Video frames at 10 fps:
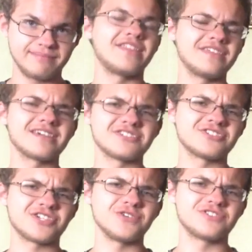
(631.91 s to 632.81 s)
I think that
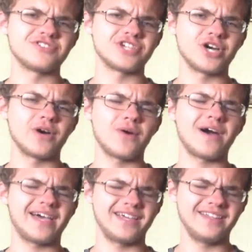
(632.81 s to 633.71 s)
just goes to show how
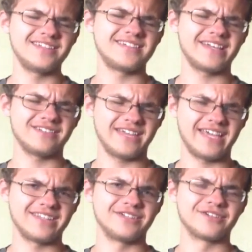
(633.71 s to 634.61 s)
highly Daniel
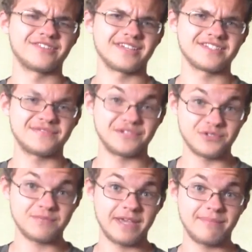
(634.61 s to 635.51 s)
Handler thinks of
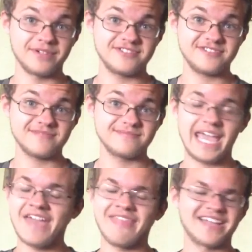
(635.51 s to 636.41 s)
newspapers,
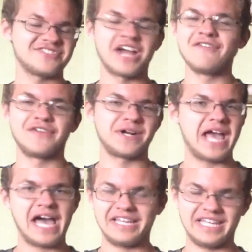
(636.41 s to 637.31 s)
and that's not very
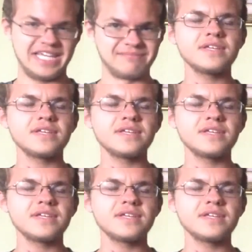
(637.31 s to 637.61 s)
highly.